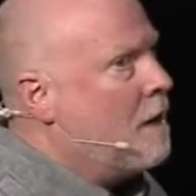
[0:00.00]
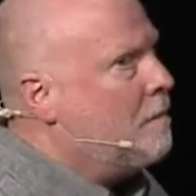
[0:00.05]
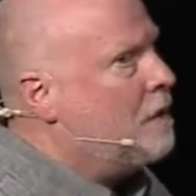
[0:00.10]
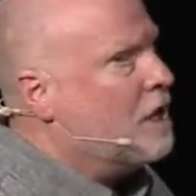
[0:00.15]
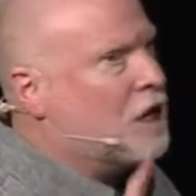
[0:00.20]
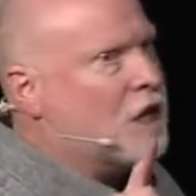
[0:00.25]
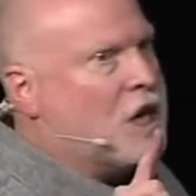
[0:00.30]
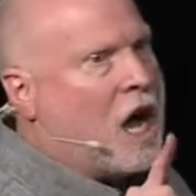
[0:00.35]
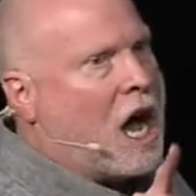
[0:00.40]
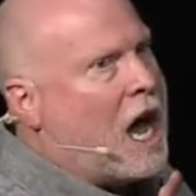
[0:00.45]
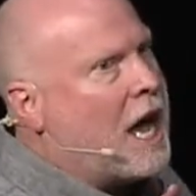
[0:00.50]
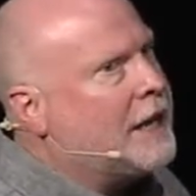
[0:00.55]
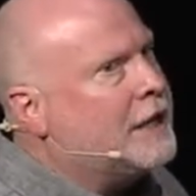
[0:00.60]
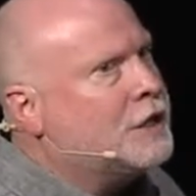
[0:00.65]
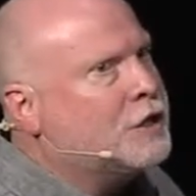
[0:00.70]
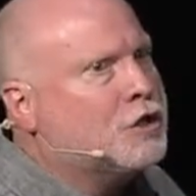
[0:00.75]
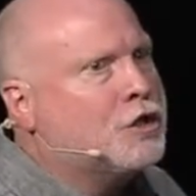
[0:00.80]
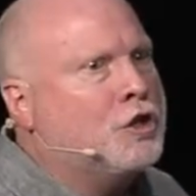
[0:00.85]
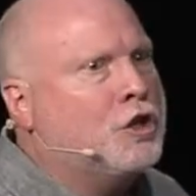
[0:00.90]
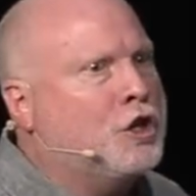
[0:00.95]
But God
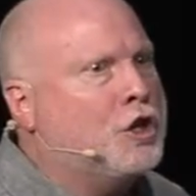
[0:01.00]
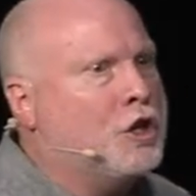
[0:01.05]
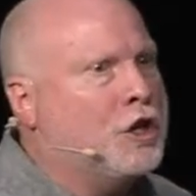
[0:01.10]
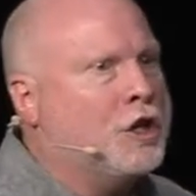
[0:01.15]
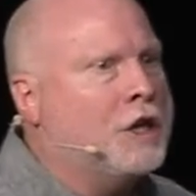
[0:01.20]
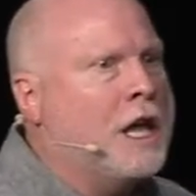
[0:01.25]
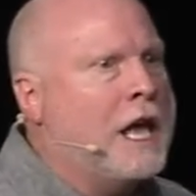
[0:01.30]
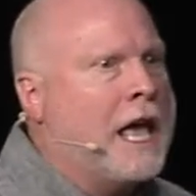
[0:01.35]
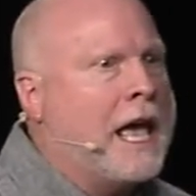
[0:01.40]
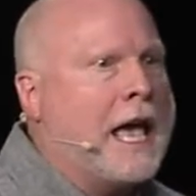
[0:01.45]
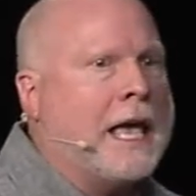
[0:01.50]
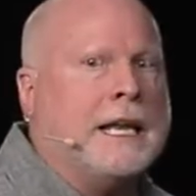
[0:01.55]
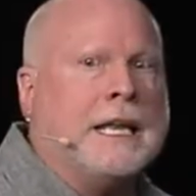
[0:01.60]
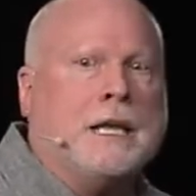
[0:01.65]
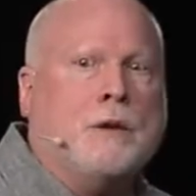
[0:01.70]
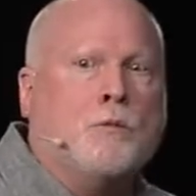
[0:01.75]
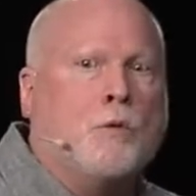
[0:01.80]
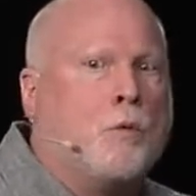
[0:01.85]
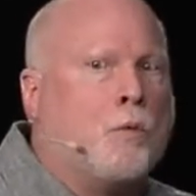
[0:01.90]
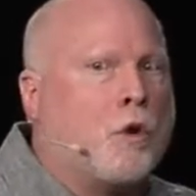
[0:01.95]
is good, and
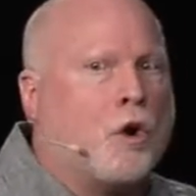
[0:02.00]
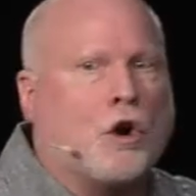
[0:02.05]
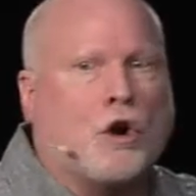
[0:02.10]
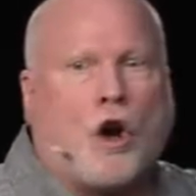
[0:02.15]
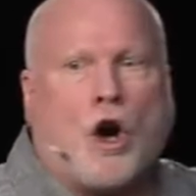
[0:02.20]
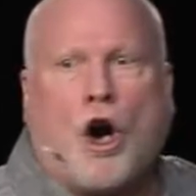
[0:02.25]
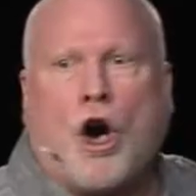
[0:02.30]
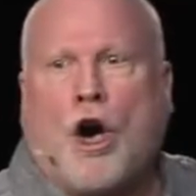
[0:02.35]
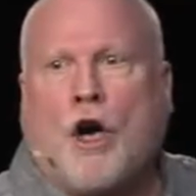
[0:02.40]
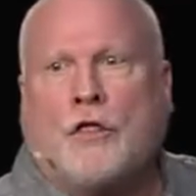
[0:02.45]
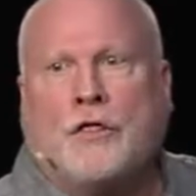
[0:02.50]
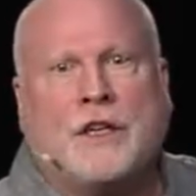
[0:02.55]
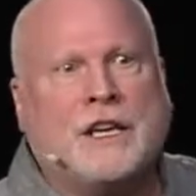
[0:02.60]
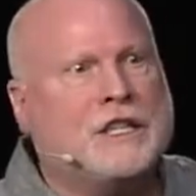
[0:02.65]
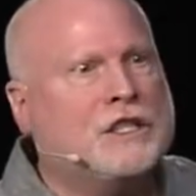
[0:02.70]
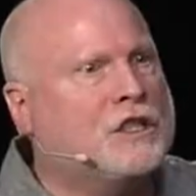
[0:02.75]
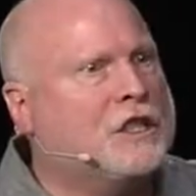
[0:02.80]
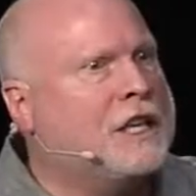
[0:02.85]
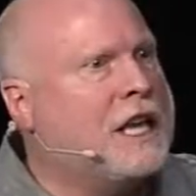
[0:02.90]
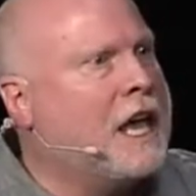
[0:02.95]
He will work all
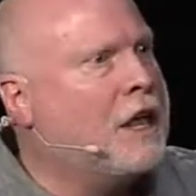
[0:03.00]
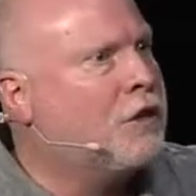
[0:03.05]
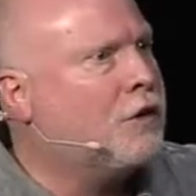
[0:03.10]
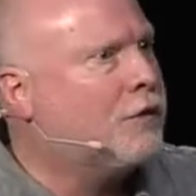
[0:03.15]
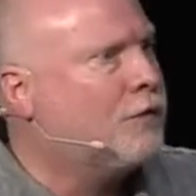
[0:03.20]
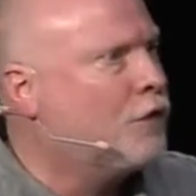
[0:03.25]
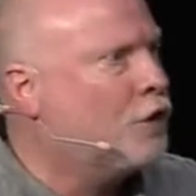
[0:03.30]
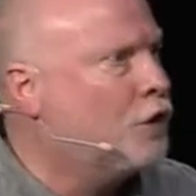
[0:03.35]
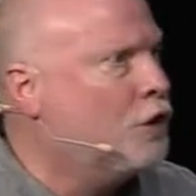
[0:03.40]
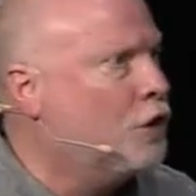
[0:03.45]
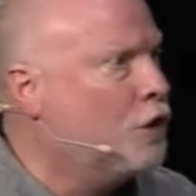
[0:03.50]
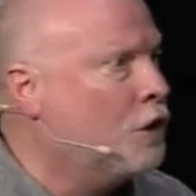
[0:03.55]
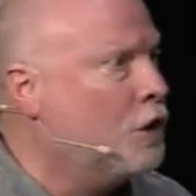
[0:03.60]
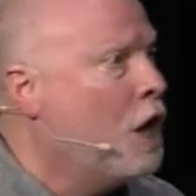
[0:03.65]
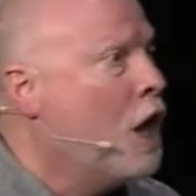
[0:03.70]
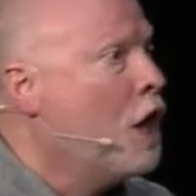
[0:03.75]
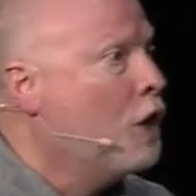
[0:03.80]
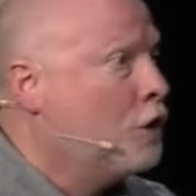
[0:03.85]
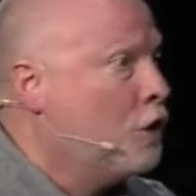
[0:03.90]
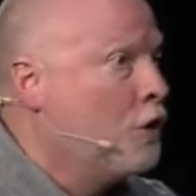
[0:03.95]
things together for good
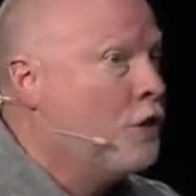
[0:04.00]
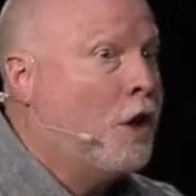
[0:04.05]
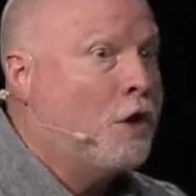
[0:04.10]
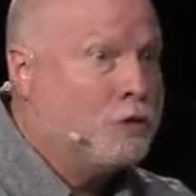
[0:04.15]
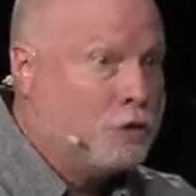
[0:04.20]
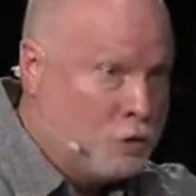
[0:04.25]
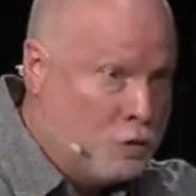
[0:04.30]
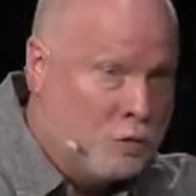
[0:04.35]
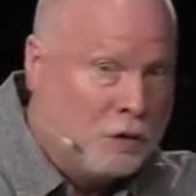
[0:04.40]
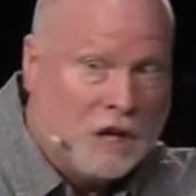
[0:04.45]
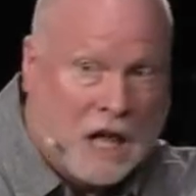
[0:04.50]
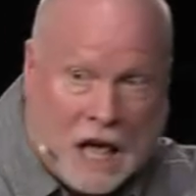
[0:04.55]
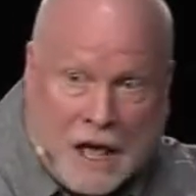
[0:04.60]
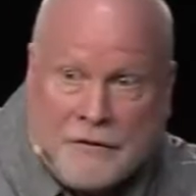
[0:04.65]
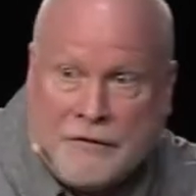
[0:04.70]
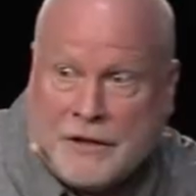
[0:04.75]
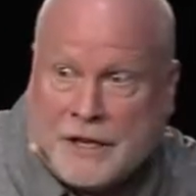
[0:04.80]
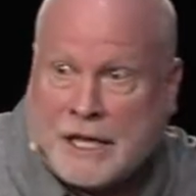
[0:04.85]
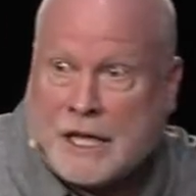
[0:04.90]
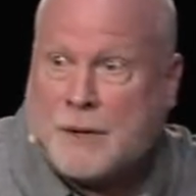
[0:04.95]
to those who
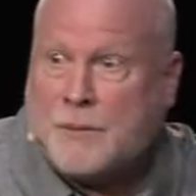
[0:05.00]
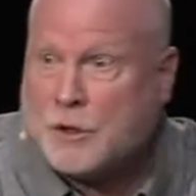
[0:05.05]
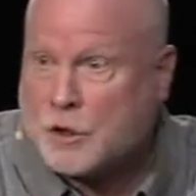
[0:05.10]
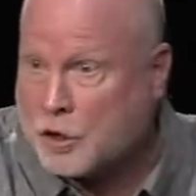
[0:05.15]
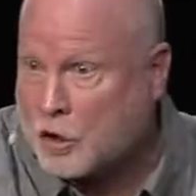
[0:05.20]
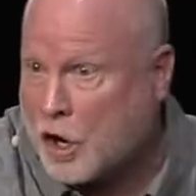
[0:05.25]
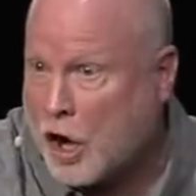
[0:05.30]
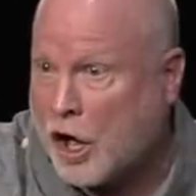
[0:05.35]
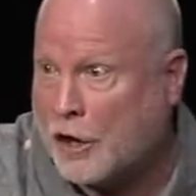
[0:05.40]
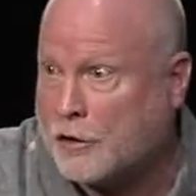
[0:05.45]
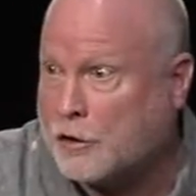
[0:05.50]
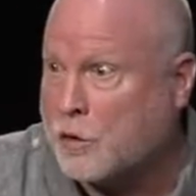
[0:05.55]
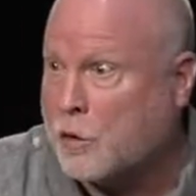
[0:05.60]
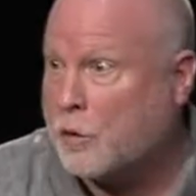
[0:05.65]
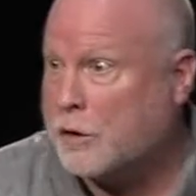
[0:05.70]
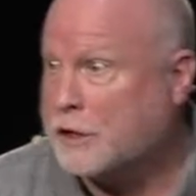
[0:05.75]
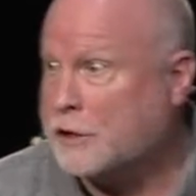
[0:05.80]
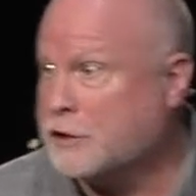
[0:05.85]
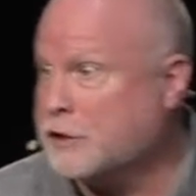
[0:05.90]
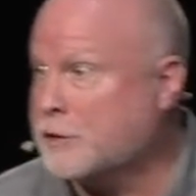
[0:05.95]
love Him and are called
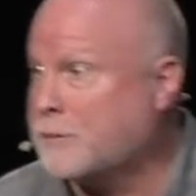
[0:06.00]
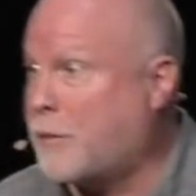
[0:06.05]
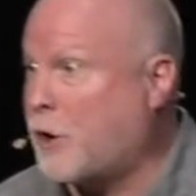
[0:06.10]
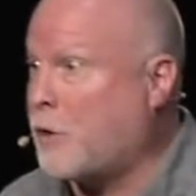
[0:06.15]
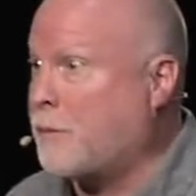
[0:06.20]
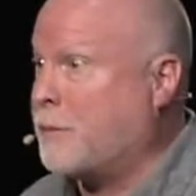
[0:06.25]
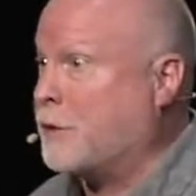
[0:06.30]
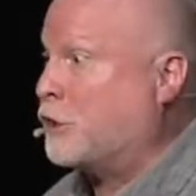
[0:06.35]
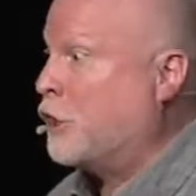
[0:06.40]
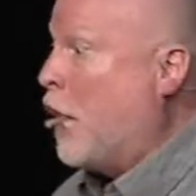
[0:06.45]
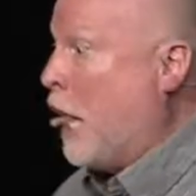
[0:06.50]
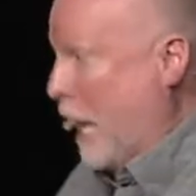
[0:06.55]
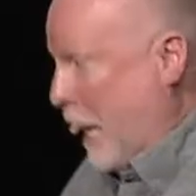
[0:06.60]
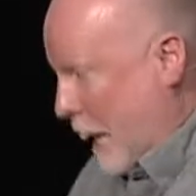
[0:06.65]
according to His purpose.